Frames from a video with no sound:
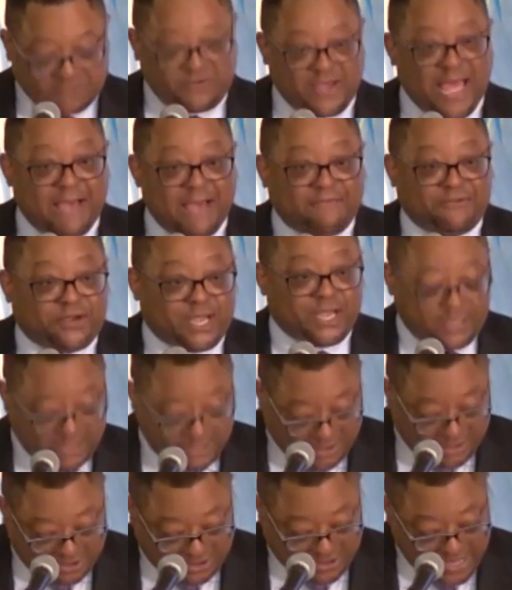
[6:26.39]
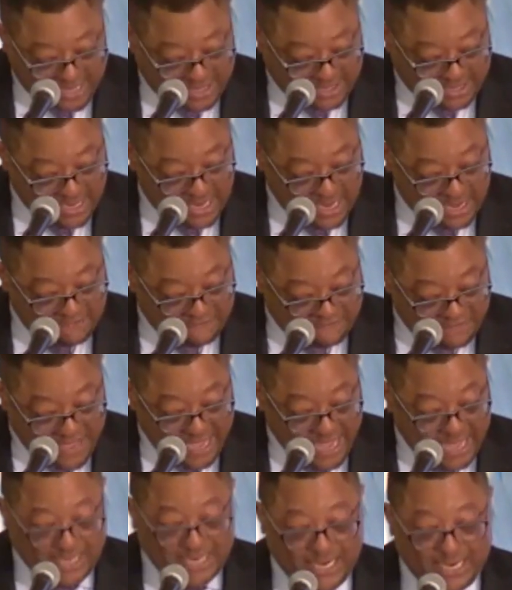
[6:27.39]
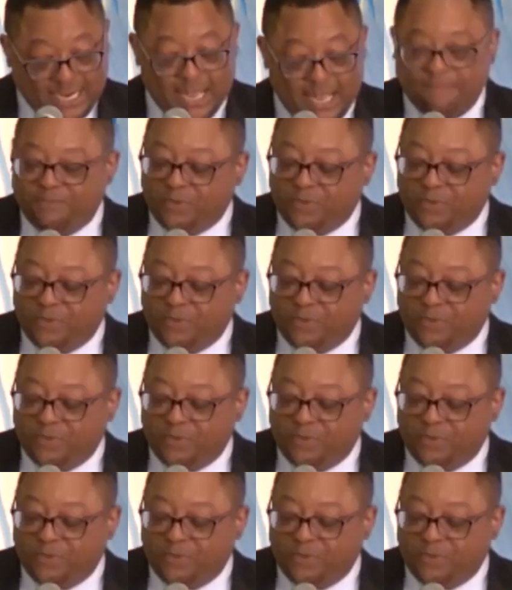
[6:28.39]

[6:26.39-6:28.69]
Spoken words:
African descent fairly,